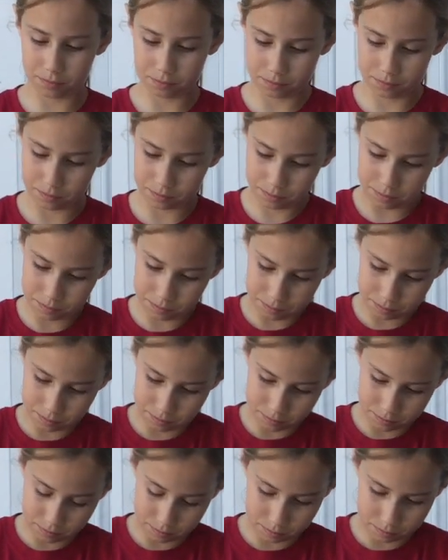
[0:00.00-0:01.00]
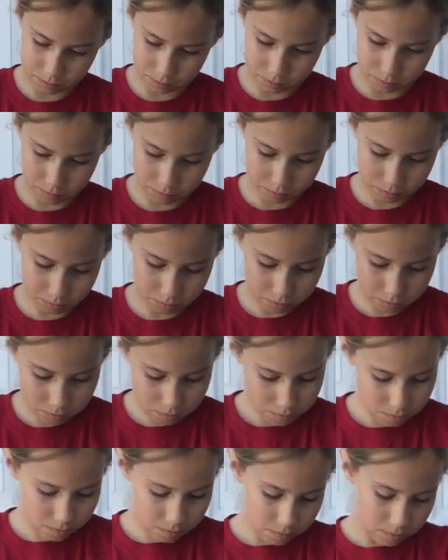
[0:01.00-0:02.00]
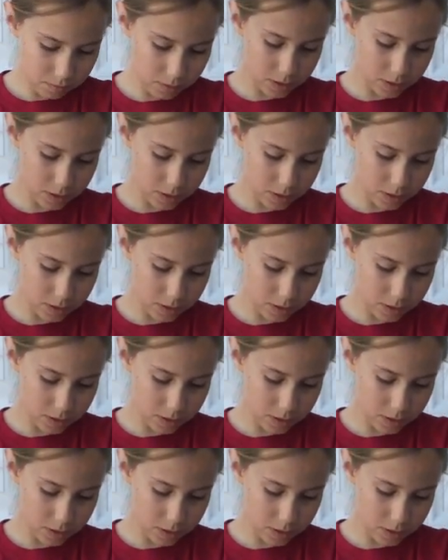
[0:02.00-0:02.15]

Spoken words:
(no one is talking)